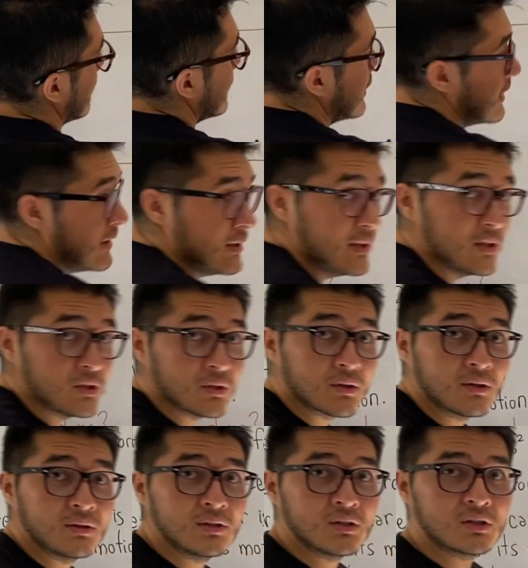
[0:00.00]
the initial
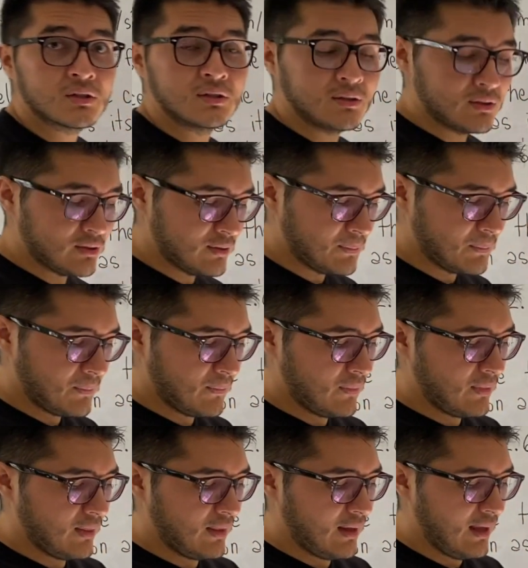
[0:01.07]
conditions
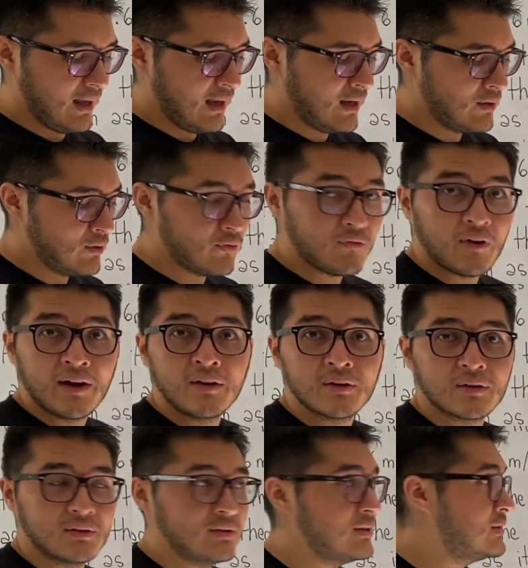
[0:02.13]
and your
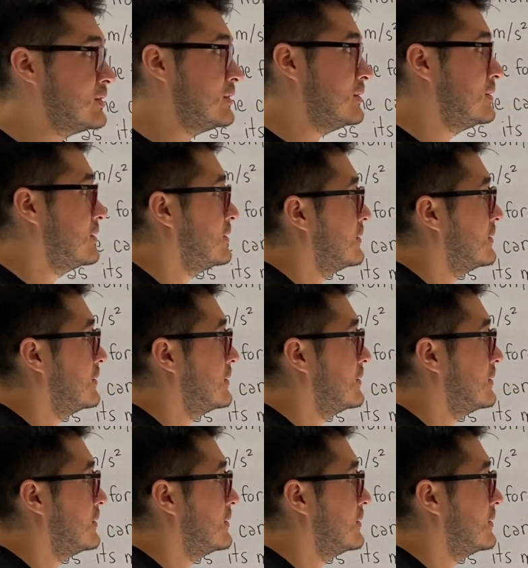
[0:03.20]
final conditions.